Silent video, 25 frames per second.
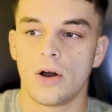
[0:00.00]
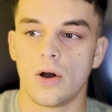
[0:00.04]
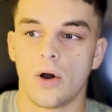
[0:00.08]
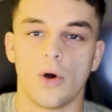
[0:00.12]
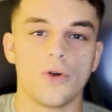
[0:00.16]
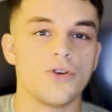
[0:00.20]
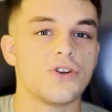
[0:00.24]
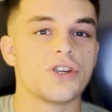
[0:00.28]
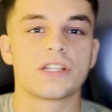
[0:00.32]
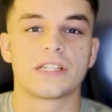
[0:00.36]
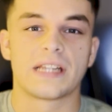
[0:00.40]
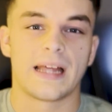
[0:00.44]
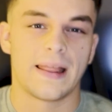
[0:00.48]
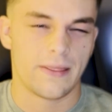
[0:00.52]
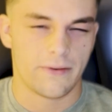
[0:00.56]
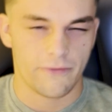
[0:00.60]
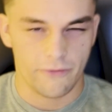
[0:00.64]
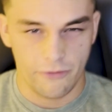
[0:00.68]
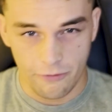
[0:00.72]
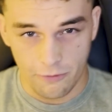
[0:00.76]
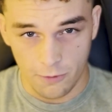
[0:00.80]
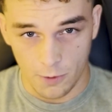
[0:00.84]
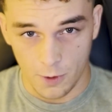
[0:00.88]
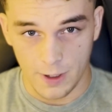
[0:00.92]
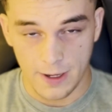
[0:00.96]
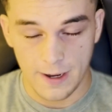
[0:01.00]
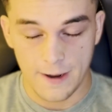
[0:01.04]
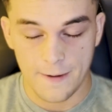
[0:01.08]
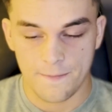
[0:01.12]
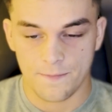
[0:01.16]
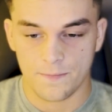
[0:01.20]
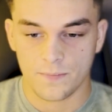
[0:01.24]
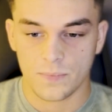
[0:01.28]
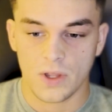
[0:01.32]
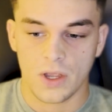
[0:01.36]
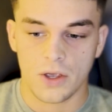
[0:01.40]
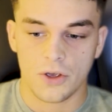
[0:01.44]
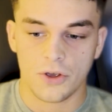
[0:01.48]
understand them fully,
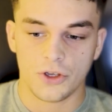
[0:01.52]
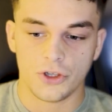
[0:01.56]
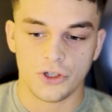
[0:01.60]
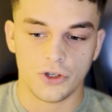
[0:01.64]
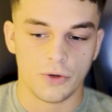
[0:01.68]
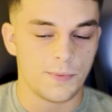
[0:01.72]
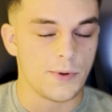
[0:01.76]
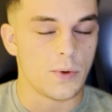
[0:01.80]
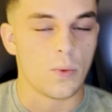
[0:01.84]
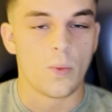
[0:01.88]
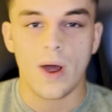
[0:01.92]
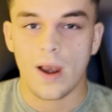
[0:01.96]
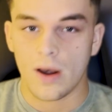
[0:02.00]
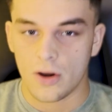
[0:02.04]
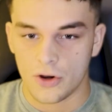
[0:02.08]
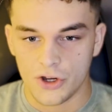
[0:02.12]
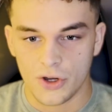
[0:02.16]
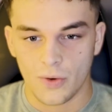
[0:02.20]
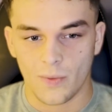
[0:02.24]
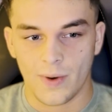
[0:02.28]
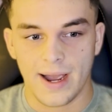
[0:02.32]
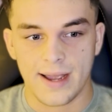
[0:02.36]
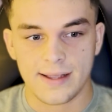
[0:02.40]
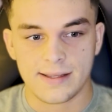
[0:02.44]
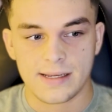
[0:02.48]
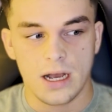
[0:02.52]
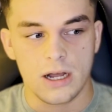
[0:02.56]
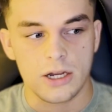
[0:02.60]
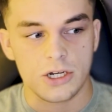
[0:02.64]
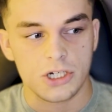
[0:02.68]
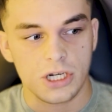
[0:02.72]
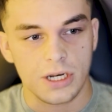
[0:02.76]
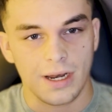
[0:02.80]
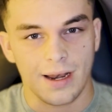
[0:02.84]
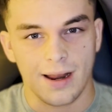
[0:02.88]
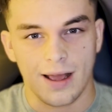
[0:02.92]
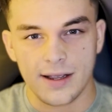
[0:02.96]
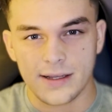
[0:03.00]
you'll be well on your way to
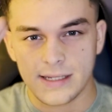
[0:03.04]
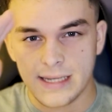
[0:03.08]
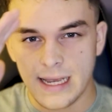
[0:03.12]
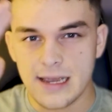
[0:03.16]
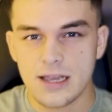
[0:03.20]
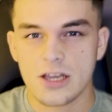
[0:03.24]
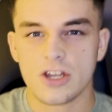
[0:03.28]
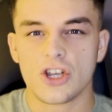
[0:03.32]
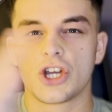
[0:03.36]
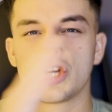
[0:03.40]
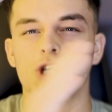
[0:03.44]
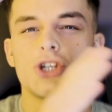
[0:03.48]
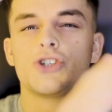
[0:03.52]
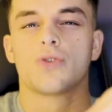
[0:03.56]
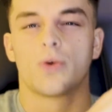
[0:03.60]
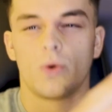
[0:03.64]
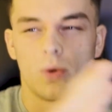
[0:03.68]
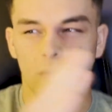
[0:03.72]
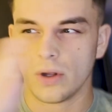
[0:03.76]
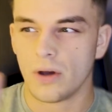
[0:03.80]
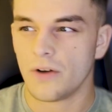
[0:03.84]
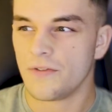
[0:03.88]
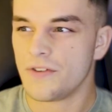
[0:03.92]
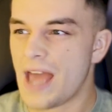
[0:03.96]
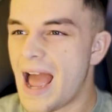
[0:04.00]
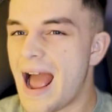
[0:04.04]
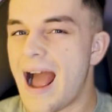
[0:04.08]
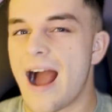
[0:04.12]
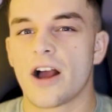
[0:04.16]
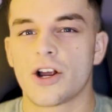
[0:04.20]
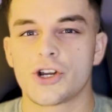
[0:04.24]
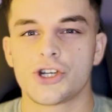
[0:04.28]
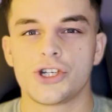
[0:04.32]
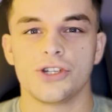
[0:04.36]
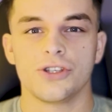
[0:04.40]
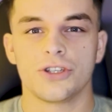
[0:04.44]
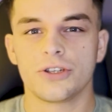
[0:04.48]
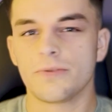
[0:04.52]
actually like taking control of your
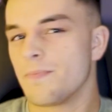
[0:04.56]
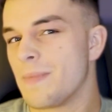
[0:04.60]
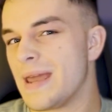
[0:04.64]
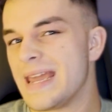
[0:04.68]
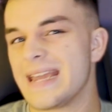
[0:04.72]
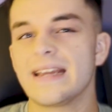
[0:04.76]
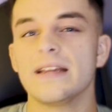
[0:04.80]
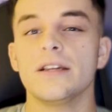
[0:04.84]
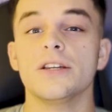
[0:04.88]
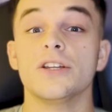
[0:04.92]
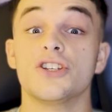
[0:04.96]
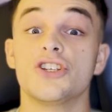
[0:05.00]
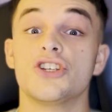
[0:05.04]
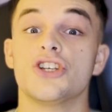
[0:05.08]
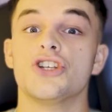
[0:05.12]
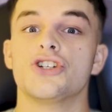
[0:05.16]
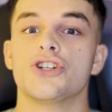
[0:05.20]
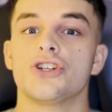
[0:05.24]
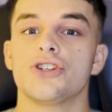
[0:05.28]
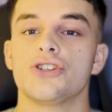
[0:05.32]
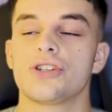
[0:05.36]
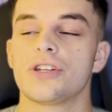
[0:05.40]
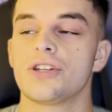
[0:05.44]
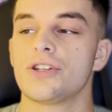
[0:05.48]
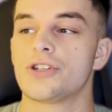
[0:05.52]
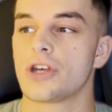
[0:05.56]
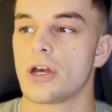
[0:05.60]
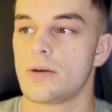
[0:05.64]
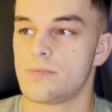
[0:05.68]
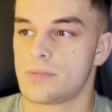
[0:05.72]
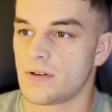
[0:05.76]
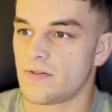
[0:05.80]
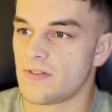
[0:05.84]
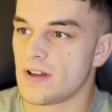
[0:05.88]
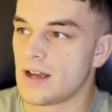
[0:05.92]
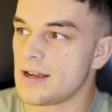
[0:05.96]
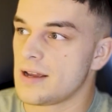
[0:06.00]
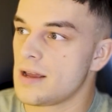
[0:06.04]
actions and making decisions in terms
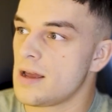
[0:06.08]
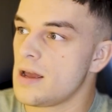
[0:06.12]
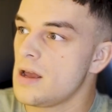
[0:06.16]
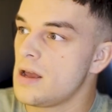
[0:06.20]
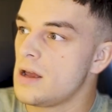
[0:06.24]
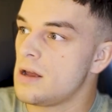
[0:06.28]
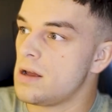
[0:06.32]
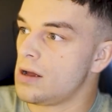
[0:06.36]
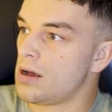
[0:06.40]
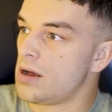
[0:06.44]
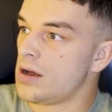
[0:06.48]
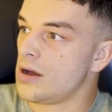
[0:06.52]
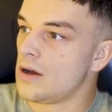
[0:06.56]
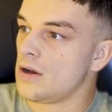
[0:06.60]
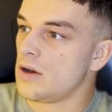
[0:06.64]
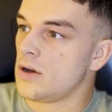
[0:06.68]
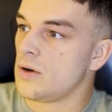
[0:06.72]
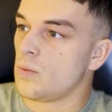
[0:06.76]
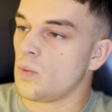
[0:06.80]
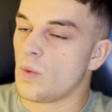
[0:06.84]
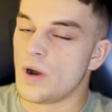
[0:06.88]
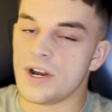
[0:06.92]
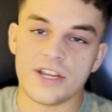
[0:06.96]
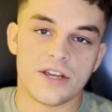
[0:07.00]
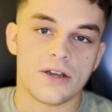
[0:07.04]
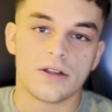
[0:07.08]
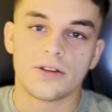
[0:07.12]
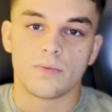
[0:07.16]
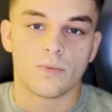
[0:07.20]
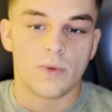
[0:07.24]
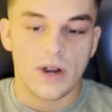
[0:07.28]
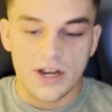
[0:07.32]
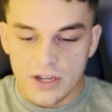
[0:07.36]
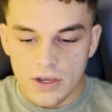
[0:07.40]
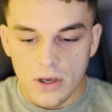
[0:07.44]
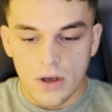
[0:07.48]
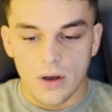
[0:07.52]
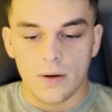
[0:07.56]
of like, when
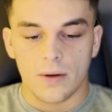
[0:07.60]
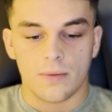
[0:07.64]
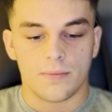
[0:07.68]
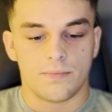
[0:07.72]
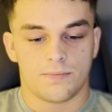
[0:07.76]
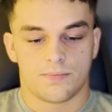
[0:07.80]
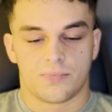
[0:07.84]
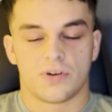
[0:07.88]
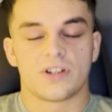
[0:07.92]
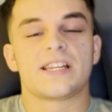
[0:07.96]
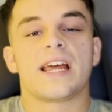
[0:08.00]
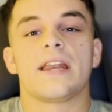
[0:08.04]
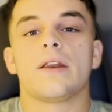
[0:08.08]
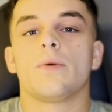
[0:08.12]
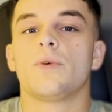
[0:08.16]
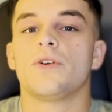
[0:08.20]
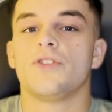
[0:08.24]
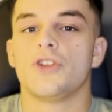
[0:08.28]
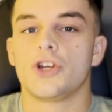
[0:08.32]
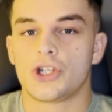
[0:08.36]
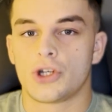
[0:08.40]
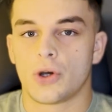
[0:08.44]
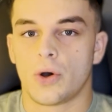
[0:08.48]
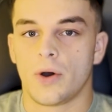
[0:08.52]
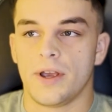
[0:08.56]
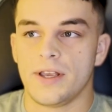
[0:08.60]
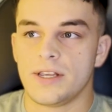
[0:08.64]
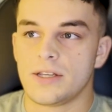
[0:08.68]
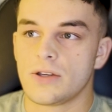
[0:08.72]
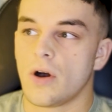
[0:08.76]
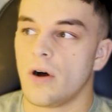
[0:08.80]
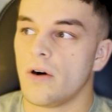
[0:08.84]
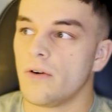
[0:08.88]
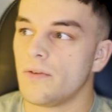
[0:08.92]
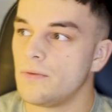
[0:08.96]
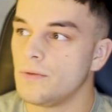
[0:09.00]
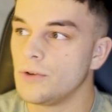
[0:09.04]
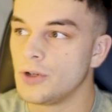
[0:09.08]
you're presented with the choice
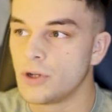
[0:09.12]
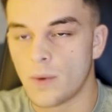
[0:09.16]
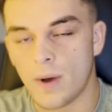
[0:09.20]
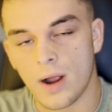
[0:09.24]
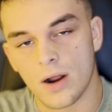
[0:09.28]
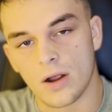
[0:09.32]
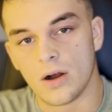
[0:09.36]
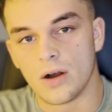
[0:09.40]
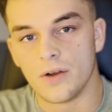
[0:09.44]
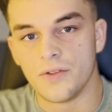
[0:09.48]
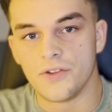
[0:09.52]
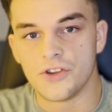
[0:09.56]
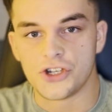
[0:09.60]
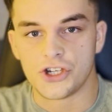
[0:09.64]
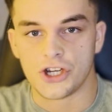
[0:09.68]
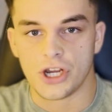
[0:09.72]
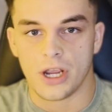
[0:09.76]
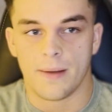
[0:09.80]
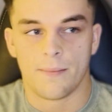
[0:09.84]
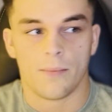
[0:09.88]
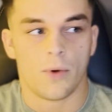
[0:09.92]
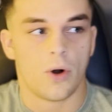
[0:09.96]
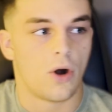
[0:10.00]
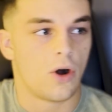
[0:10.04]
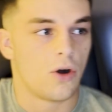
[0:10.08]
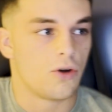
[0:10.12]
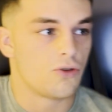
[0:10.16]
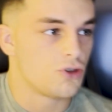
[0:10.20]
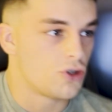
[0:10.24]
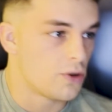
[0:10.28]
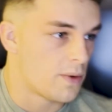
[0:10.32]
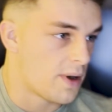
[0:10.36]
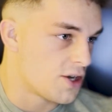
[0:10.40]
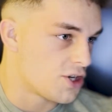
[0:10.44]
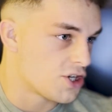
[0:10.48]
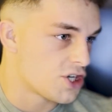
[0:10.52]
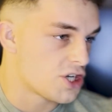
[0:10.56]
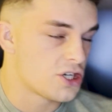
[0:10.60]
of, do I go to the gym or
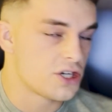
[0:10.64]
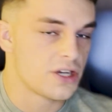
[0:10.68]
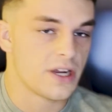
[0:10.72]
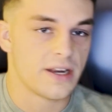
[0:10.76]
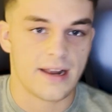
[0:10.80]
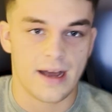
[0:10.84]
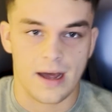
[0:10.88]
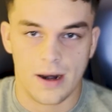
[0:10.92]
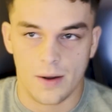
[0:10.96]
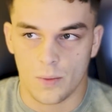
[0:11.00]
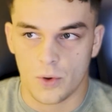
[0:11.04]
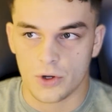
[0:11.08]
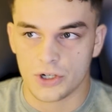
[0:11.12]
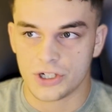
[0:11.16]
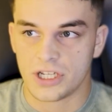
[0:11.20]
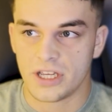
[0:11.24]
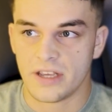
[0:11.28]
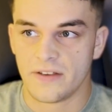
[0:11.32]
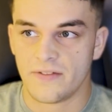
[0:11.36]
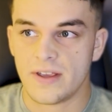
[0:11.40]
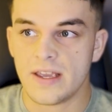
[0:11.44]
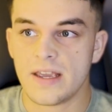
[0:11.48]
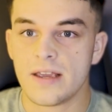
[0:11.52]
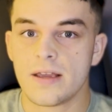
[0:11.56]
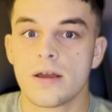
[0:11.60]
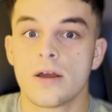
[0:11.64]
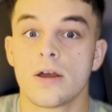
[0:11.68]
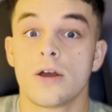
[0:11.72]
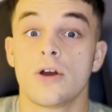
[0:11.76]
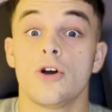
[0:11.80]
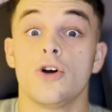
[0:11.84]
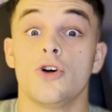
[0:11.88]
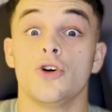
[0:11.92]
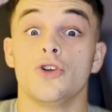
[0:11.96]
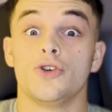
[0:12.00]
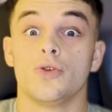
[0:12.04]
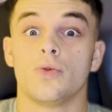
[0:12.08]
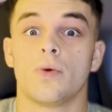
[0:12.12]
do I just sit down and watch TV?
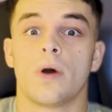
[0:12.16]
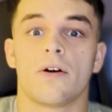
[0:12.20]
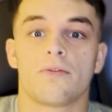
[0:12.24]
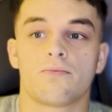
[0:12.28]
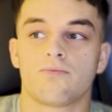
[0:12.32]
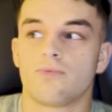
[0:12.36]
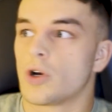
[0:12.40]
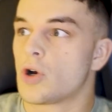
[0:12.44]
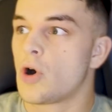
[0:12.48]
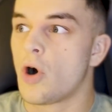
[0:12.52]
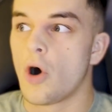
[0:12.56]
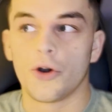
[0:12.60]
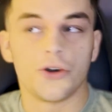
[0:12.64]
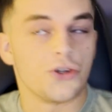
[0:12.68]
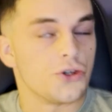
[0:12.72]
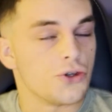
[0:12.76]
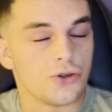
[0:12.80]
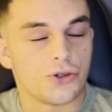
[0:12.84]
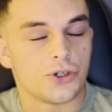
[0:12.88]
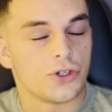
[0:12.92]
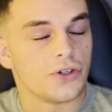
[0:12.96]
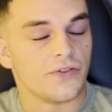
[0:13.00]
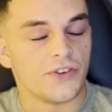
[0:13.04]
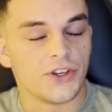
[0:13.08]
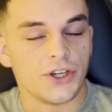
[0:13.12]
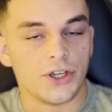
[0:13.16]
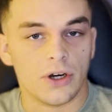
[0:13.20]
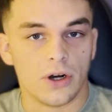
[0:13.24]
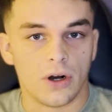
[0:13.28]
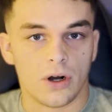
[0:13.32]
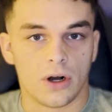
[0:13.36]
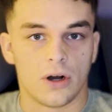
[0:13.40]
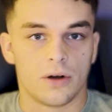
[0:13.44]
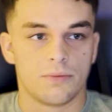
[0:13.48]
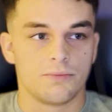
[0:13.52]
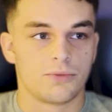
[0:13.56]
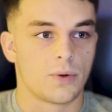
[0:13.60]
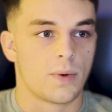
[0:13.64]
Do I record a YouTube video
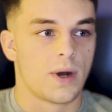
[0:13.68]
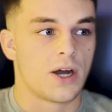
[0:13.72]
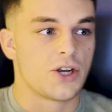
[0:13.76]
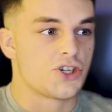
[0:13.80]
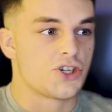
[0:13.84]
or do I